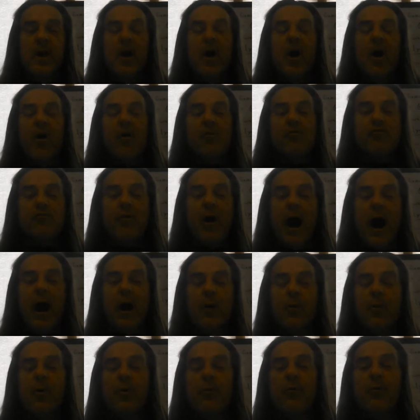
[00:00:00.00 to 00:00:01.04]
A rock
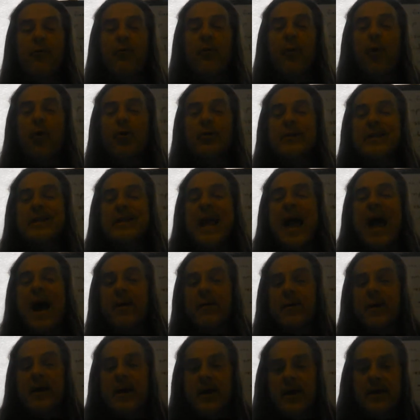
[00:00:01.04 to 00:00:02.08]
will fall down
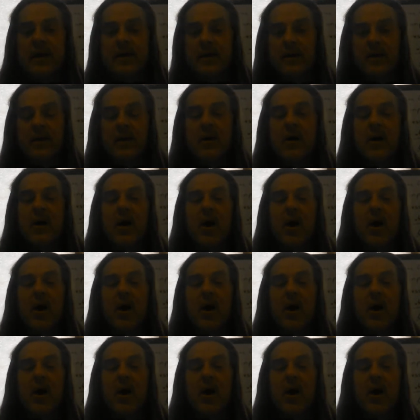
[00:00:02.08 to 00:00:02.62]
a hill.